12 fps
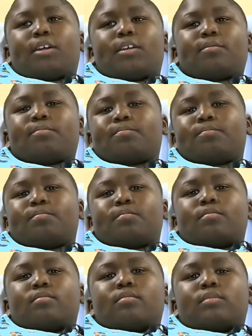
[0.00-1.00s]
but
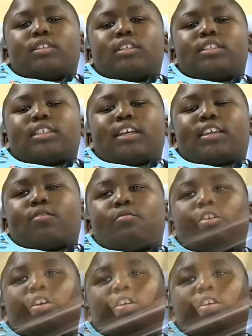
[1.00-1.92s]
Lisa can